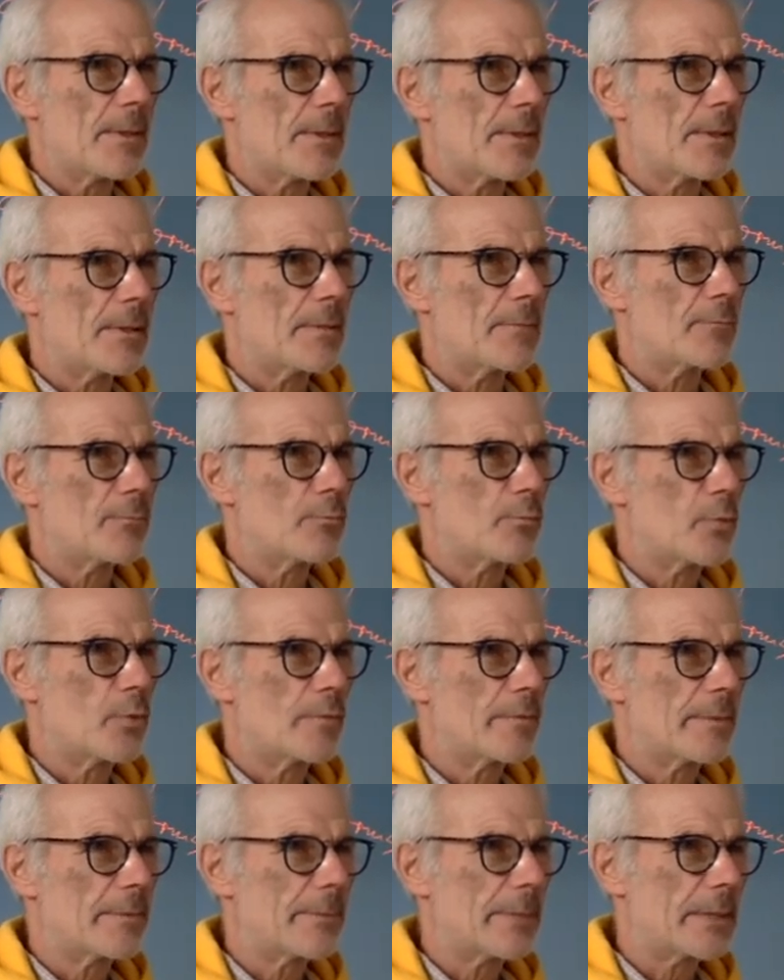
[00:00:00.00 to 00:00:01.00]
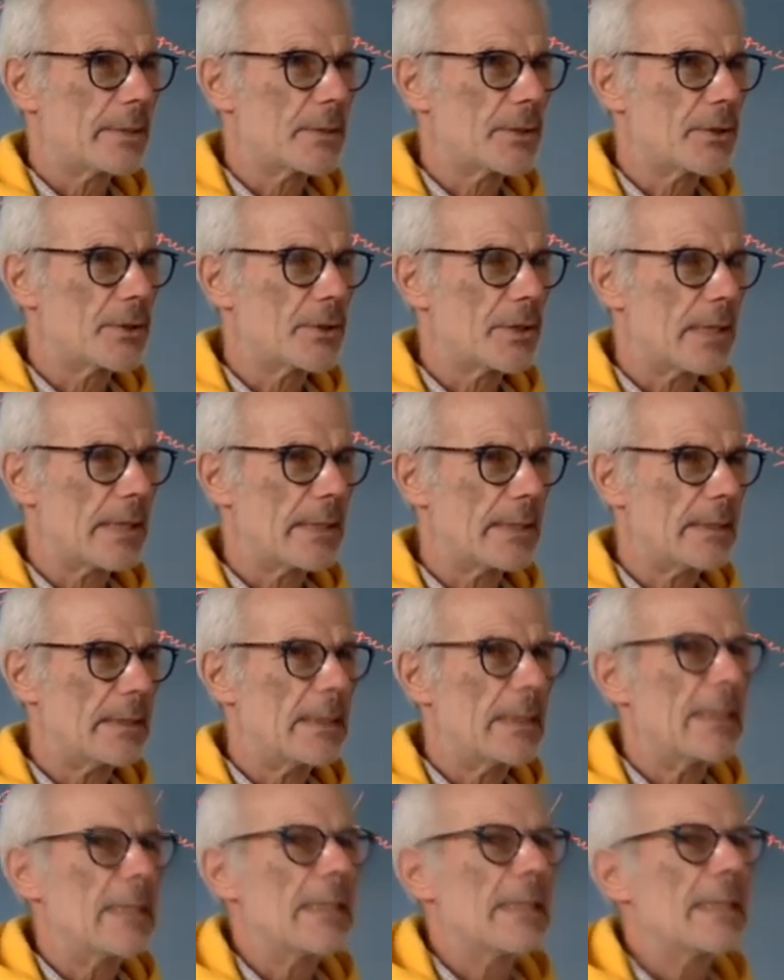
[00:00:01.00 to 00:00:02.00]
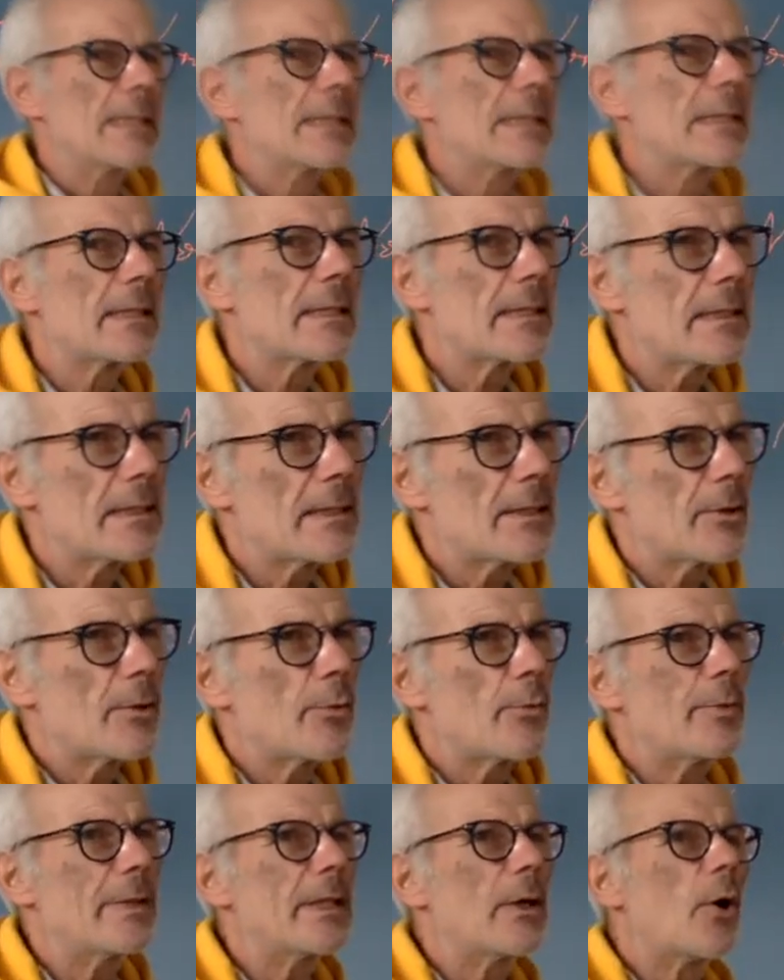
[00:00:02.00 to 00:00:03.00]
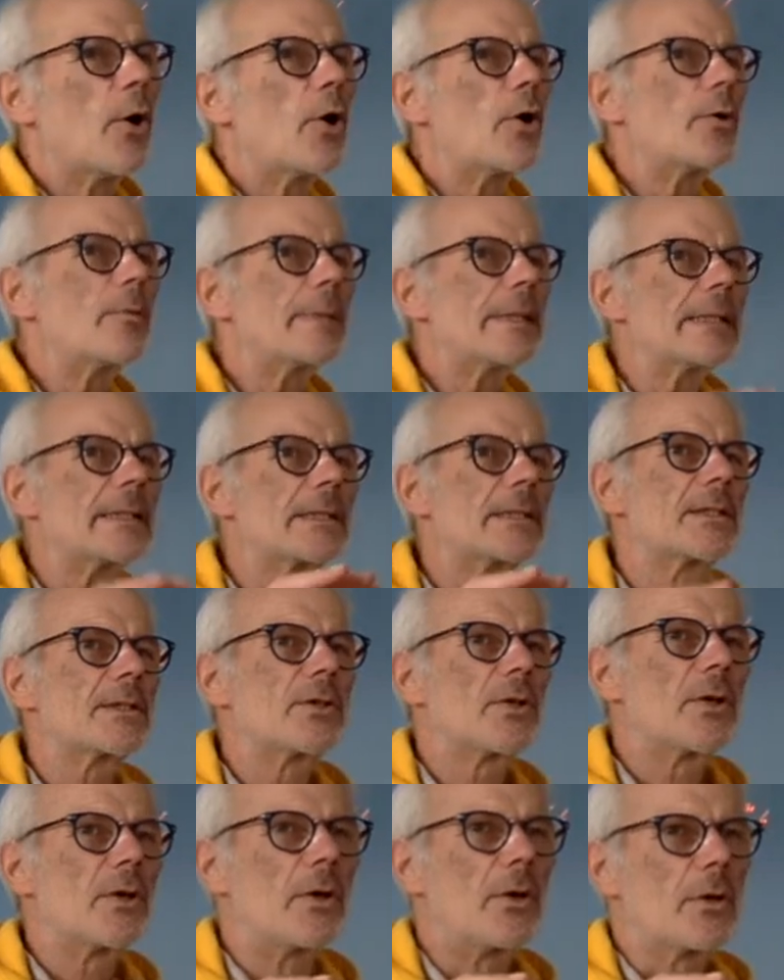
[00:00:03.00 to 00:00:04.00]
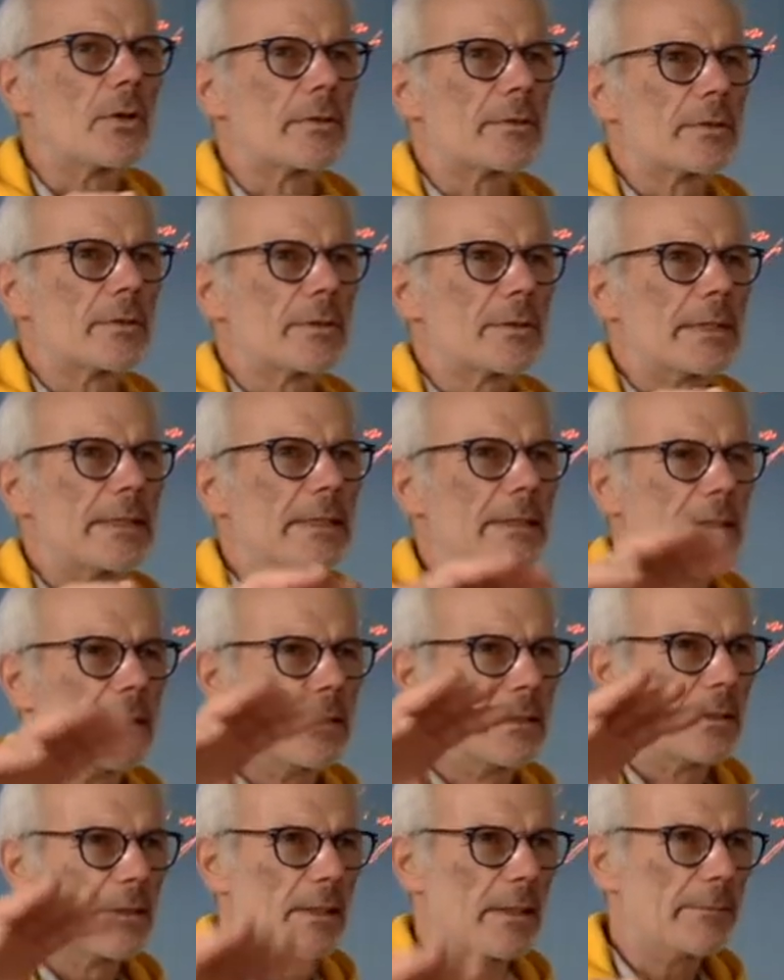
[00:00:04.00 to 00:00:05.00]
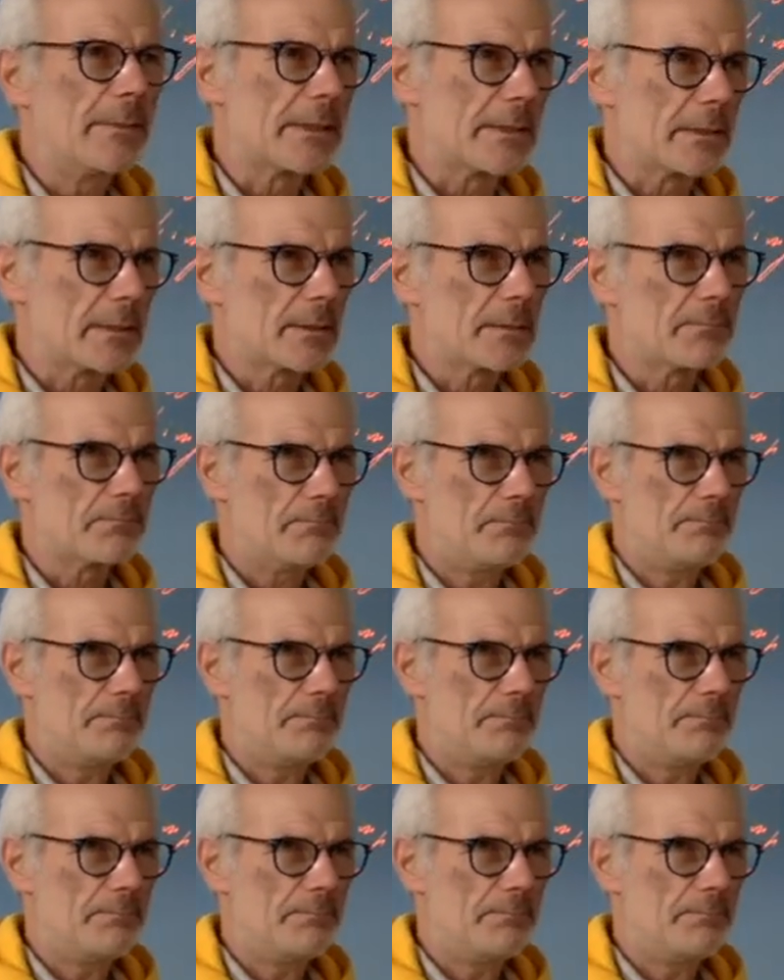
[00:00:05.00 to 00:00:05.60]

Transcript: um, moving back to China. We always talk in economics